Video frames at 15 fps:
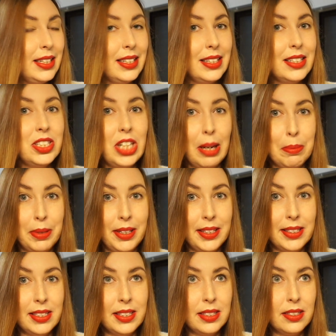
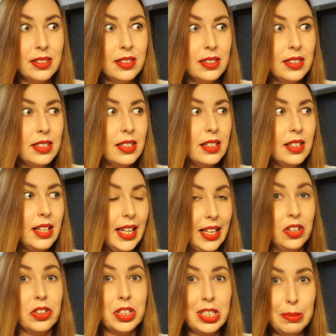Japanese
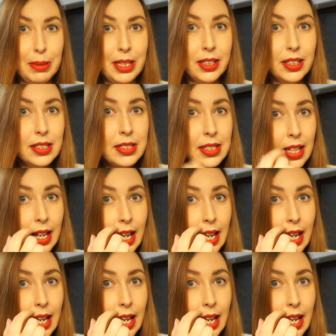English speakers